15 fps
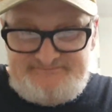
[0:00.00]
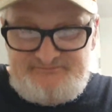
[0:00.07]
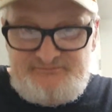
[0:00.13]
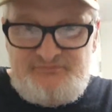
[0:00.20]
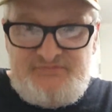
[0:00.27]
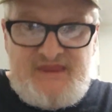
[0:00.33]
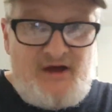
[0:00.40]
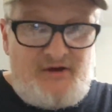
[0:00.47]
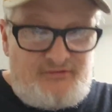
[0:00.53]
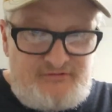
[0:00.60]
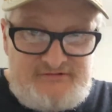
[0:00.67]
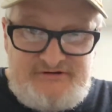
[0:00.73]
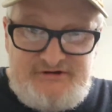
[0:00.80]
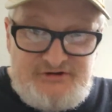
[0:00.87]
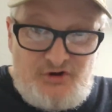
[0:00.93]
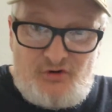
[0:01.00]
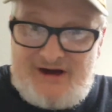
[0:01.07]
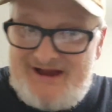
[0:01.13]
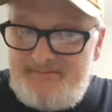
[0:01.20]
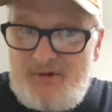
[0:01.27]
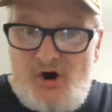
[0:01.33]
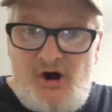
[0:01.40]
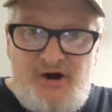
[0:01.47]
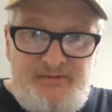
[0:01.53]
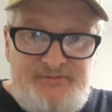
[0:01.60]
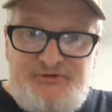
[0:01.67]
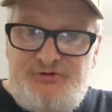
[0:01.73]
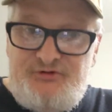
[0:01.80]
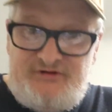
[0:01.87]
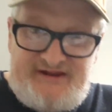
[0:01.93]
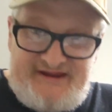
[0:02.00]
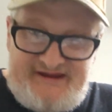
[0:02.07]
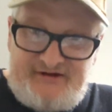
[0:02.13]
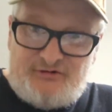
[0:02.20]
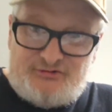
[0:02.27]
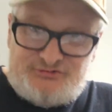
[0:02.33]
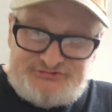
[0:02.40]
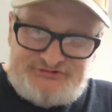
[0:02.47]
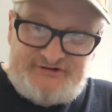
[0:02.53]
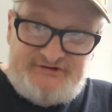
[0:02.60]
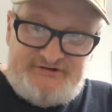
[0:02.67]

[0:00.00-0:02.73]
Now, I'm armed to the hills.